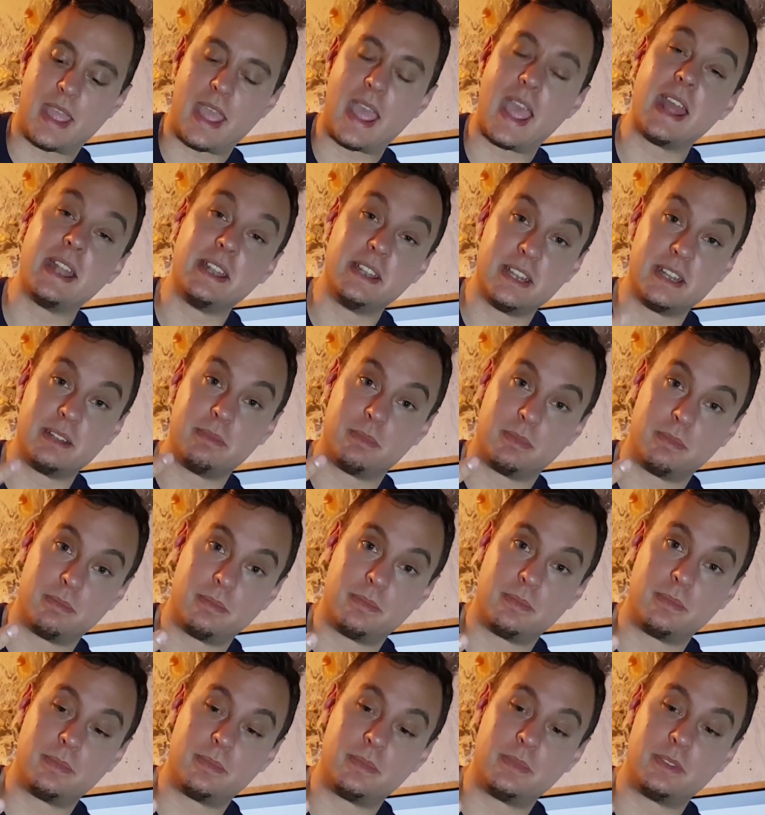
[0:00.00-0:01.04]
And it
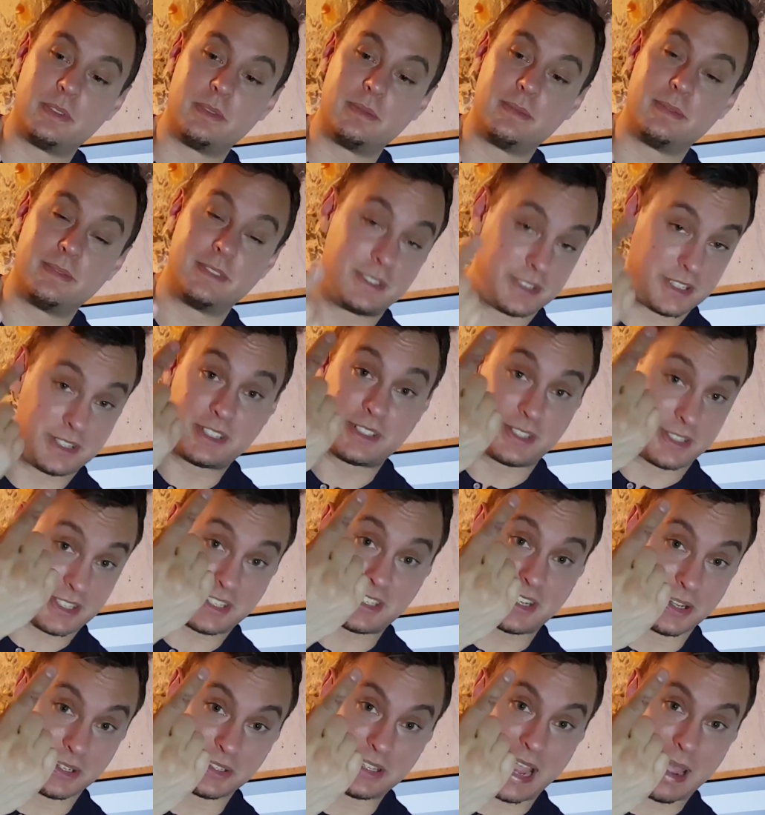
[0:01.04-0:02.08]

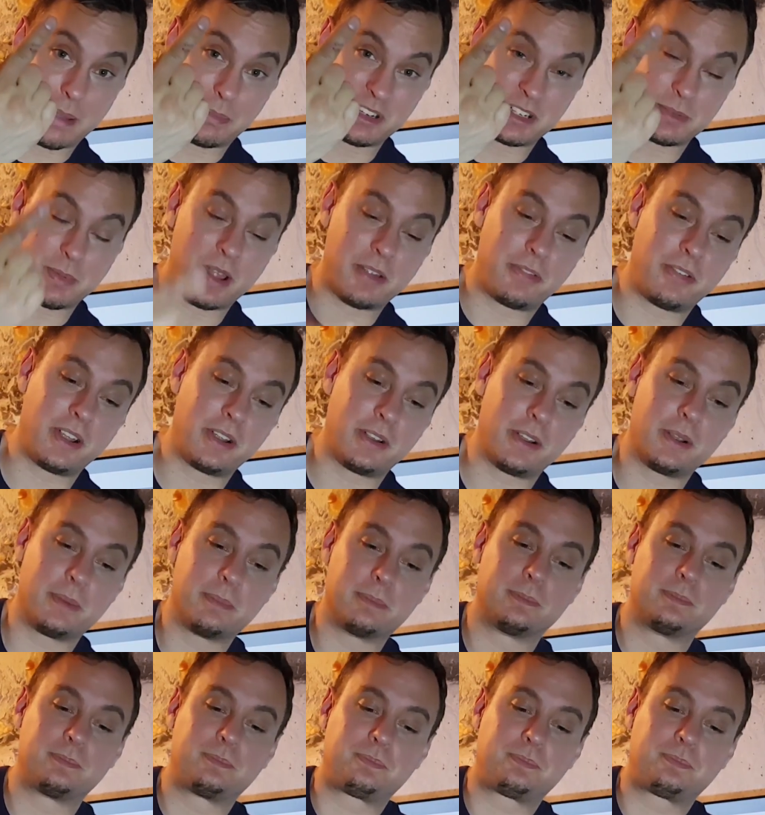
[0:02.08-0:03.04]
still damaged my finger.